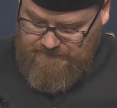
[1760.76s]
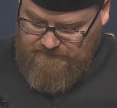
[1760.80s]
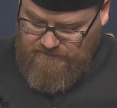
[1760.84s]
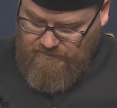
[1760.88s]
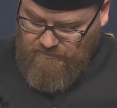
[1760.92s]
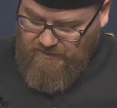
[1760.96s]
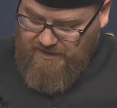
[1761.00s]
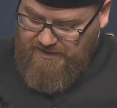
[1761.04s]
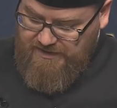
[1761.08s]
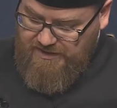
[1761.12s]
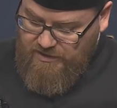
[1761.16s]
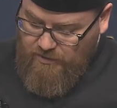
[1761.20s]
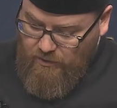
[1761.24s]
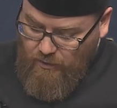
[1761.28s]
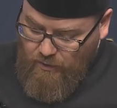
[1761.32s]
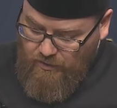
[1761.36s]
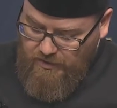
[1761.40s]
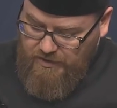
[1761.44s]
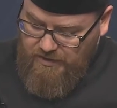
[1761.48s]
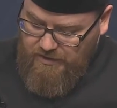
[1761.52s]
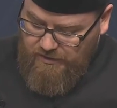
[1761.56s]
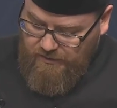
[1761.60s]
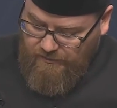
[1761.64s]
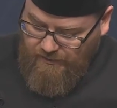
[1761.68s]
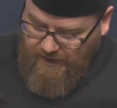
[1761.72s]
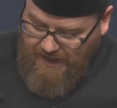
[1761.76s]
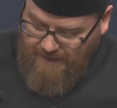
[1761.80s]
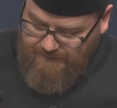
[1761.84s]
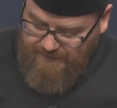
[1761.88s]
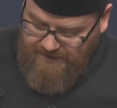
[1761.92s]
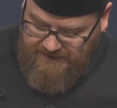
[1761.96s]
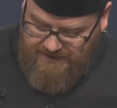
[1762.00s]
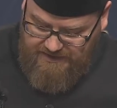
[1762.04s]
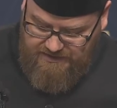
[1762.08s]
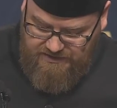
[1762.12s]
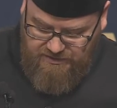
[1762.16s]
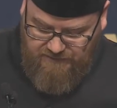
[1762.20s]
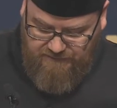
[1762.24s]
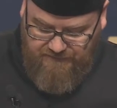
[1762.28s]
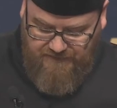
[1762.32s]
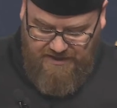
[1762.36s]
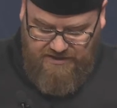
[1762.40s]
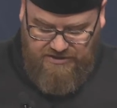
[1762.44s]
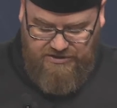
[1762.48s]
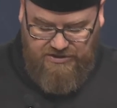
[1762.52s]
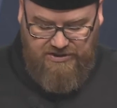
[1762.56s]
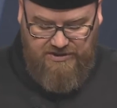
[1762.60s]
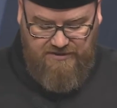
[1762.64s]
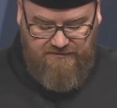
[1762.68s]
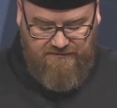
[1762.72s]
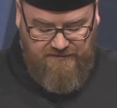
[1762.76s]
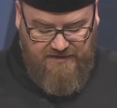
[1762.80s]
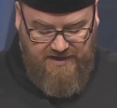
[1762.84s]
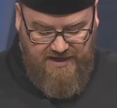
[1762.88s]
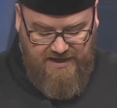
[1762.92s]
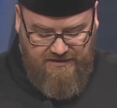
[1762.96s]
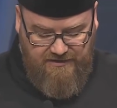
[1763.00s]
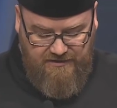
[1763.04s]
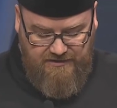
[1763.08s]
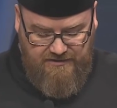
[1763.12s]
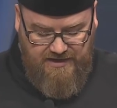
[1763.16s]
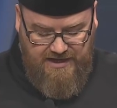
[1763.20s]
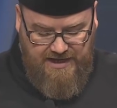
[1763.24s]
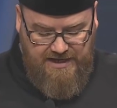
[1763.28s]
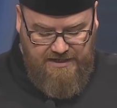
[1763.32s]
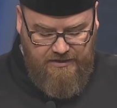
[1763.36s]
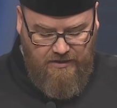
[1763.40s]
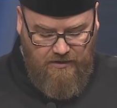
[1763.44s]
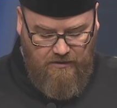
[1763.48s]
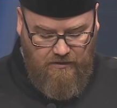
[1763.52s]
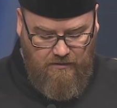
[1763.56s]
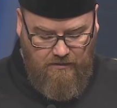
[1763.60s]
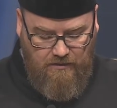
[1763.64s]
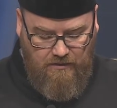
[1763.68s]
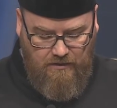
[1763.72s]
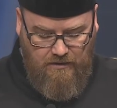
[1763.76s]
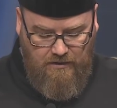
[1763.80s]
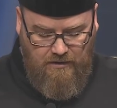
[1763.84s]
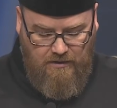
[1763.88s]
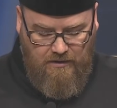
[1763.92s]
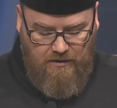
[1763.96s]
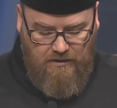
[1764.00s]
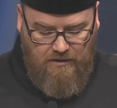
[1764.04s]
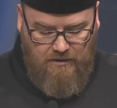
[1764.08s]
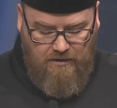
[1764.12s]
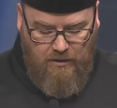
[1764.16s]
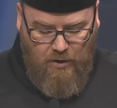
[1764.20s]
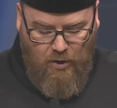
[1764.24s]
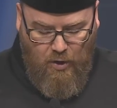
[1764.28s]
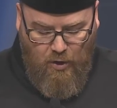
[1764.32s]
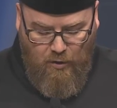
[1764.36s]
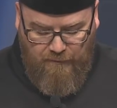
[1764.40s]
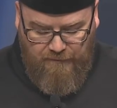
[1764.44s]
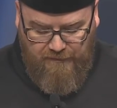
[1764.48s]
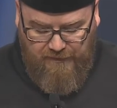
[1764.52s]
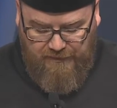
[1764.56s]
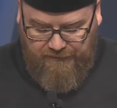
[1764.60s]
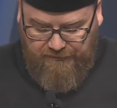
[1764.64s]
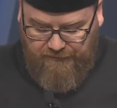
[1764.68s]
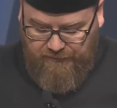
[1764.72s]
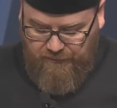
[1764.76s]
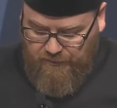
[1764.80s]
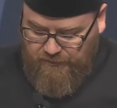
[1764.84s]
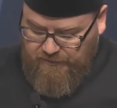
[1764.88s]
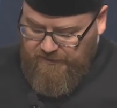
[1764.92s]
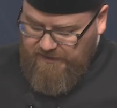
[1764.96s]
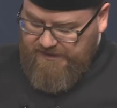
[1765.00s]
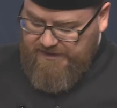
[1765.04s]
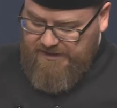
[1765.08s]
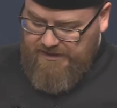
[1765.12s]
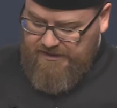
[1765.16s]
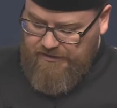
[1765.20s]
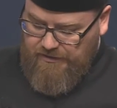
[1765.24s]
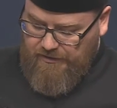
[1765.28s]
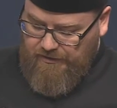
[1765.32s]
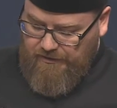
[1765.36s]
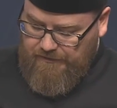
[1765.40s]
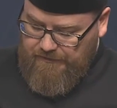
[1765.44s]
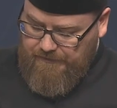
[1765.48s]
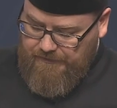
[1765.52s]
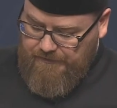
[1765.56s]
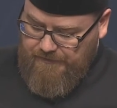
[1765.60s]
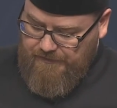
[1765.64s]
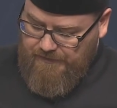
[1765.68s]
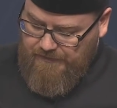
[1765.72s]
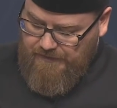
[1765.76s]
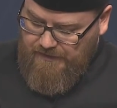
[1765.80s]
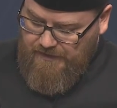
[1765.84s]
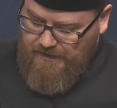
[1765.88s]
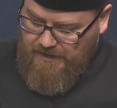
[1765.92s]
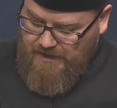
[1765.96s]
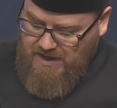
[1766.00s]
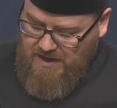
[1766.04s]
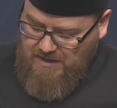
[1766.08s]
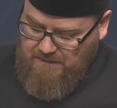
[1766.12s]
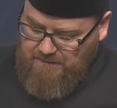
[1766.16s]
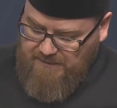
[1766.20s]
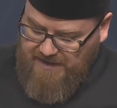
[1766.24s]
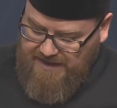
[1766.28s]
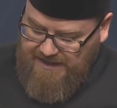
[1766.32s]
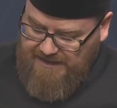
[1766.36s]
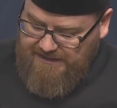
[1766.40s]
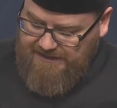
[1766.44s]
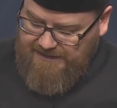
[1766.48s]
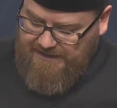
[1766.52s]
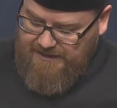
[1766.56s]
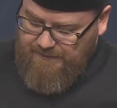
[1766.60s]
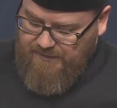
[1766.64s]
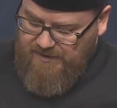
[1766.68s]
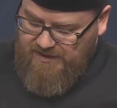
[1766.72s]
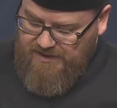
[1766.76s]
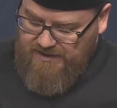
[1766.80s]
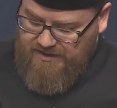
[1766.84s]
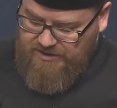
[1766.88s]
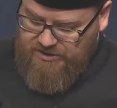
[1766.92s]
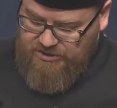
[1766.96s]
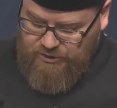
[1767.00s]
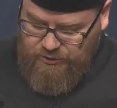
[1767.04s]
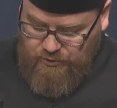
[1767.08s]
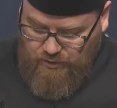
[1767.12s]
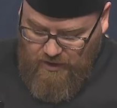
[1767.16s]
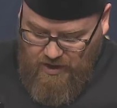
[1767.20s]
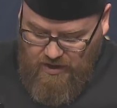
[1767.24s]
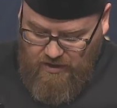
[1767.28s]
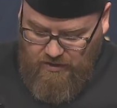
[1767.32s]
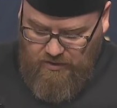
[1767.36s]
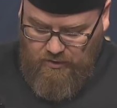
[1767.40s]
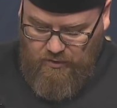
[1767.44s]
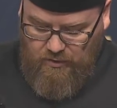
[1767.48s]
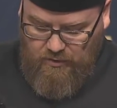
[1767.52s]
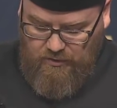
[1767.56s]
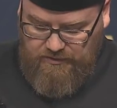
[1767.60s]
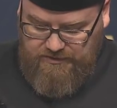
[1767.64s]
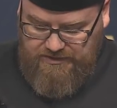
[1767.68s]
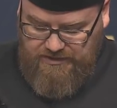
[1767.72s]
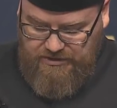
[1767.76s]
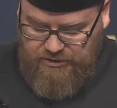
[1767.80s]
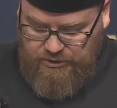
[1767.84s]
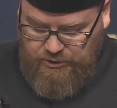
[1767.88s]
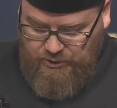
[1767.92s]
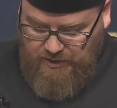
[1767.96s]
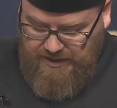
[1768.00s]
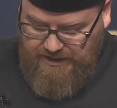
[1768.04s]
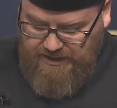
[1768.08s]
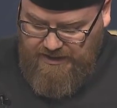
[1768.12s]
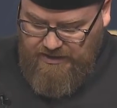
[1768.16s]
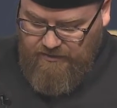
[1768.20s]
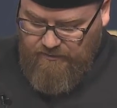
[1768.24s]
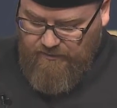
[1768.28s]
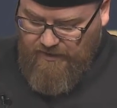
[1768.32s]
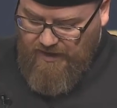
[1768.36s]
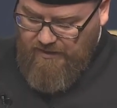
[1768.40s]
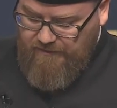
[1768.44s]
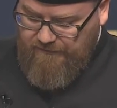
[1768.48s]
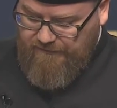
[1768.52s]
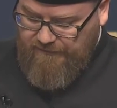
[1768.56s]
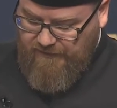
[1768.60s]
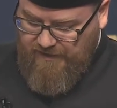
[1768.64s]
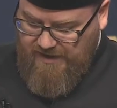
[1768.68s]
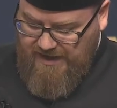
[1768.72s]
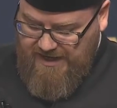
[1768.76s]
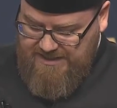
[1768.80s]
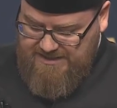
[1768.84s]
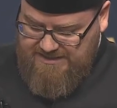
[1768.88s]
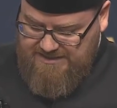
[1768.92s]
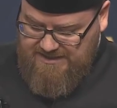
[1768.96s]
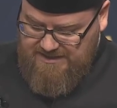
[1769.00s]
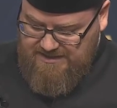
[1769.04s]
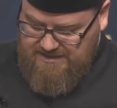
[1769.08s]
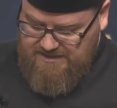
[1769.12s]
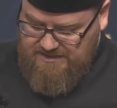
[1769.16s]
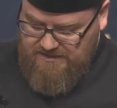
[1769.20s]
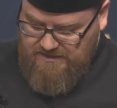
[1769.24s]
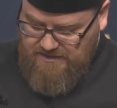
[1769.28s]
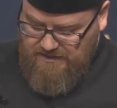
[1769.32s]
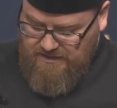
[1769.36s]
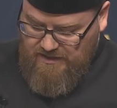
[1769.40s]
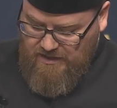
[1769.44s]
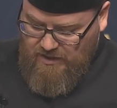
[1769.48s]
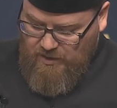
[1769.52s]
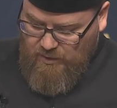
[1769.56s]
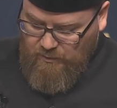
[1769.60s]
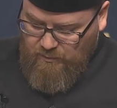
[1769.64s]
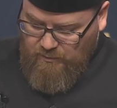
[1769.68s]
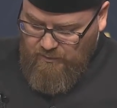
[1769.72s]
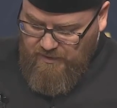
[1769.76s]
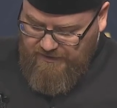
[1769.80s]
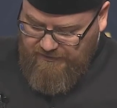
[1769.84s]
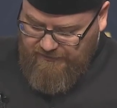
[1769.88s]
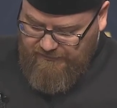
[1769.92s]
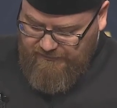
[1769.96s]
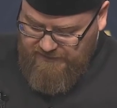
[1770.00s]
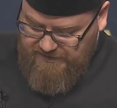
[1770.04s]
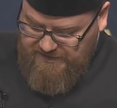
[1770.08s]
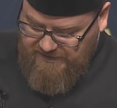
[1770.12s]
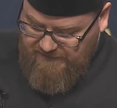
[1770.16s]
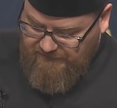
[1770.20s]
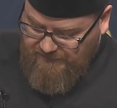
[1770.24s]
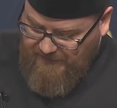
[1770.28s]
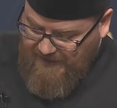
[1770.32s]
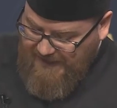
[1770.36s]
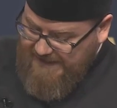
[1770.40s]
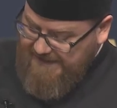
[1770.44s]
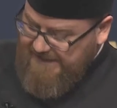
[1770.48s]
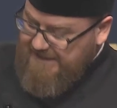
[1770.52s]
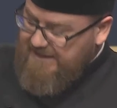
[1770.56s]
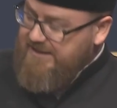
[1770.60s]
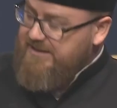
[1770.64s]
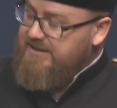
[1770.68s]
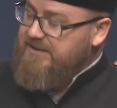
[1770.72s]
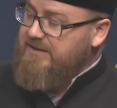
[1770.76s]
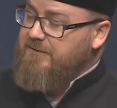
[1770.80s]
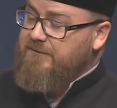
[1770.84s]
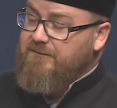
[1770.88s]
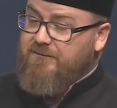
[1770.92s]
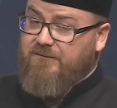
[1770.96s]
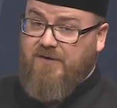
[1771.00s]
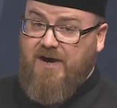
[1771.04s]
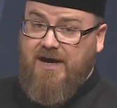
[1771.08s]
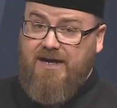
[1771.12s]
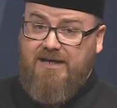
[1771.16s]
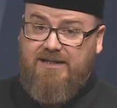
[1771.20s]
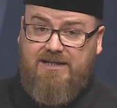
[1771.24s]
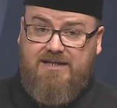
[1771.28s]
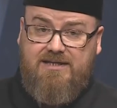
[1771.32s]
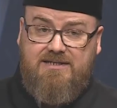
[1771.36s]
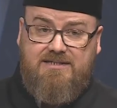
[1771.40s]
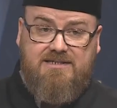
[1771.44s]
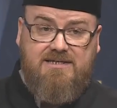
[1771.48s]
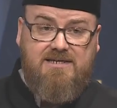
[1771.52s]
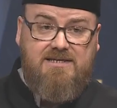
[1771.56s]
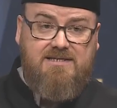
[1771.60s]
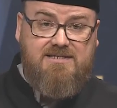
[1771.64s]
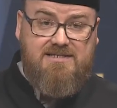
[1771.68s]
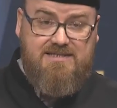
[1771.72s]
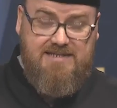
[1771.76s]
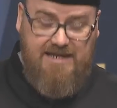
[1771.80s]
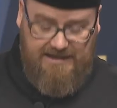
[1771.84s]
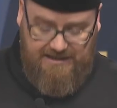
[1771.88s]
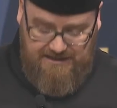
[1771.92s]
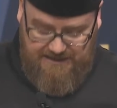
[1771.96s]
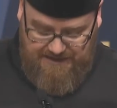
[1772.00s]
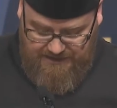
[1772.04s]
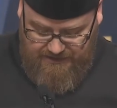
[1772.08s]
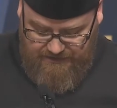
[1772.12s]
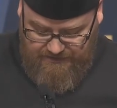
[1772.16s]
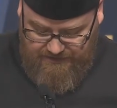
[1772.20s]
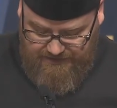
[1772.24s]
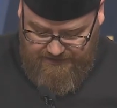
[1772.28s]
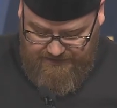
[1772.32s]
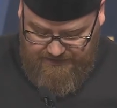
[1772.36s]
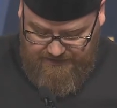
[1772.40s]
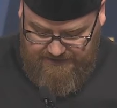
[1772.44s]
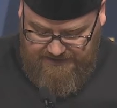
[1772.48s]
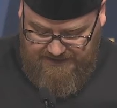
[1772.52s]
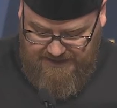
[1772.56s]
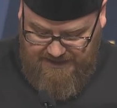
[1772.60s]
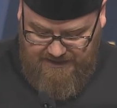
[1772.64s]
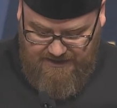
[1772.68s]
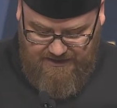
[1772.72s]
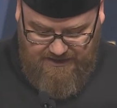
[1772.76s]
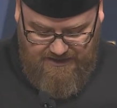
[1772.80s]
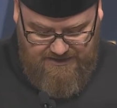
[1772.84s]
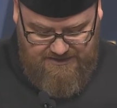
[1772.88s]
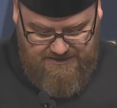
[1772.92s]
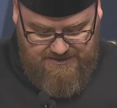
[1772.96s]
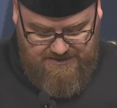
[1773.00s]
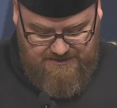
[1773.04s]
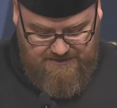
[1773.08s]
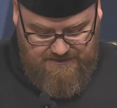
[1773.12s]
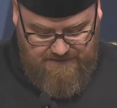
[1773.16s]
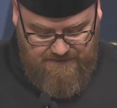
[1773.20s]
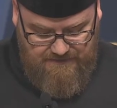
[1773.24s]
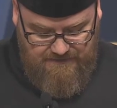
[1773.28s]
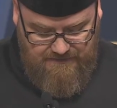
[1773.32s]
when the oil-grabbing intervention of NATO overthrew the leader, made Libya a stronghold and training ground for ISIS with divided, violent, sectarian chaos.